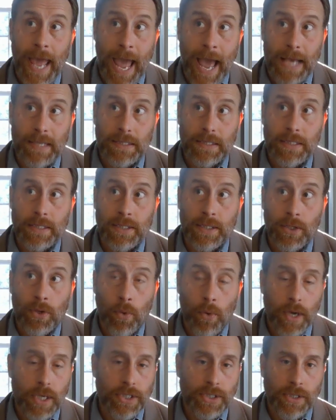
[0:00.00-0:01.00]
asks the
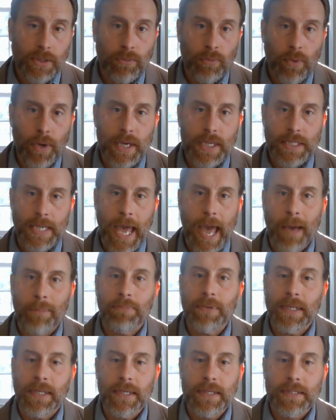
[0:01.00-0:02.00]
question, what is
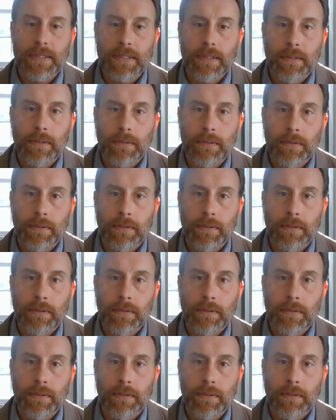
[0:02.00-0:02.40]
happiness?